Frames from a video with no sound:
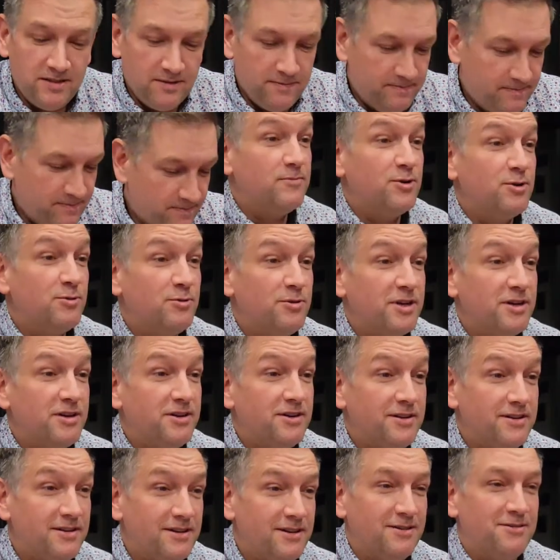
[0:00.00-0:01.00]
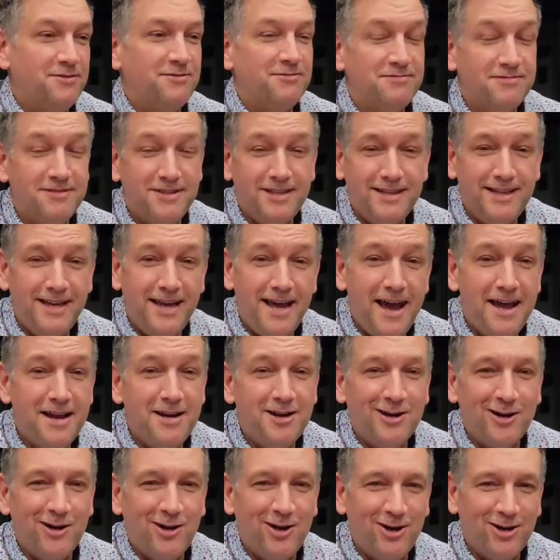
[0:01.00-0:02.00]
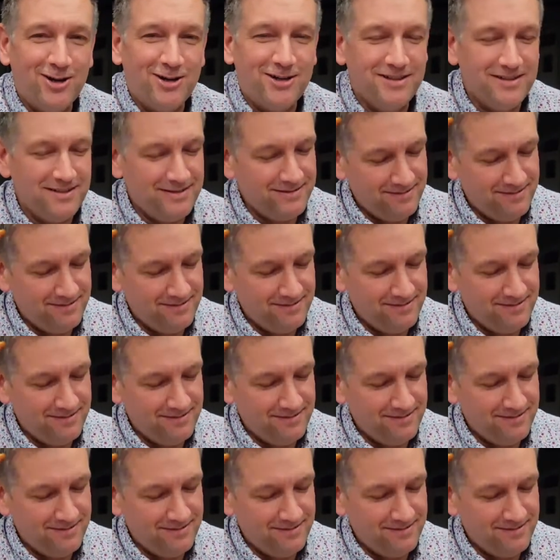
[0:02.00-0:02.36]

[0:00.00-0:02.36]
What do we got? Nearly 8 o'clock.